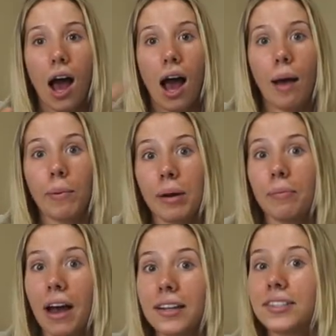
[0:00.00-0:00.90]
I mean, I'm
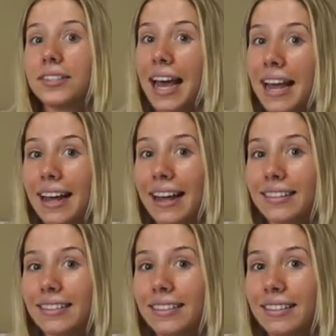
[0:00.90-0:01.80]
not
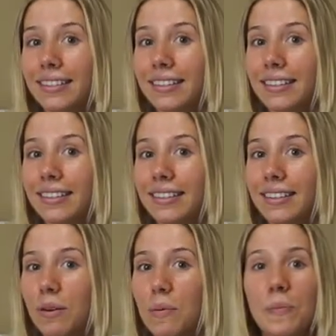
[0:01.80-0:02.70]
saying,
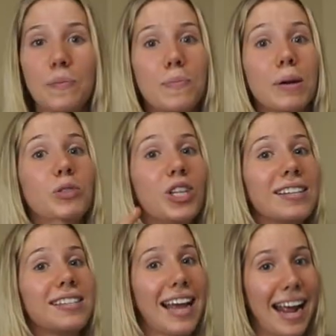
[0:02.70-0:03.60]
but I'm
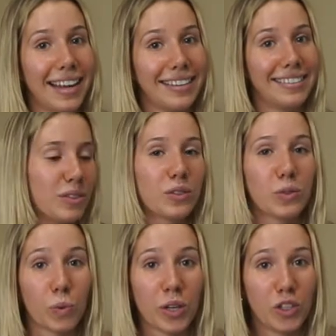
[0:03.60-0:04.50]
just saying it's
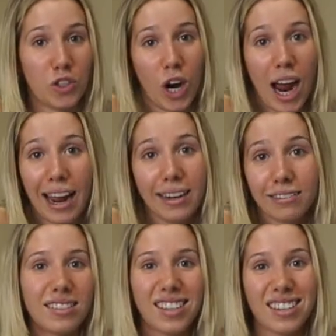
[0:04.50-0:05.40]
worth a try.
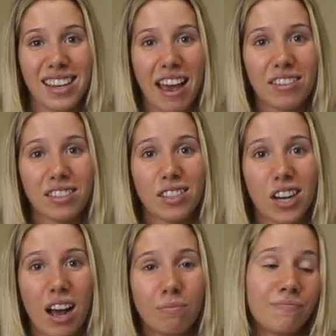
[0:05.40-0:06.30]
It doesn't count as a
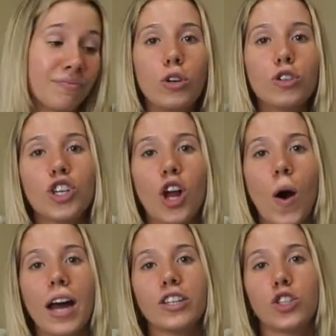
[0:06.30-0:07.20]
job. You should know
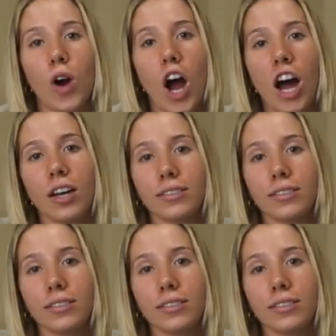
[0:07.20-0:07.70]
how to draw.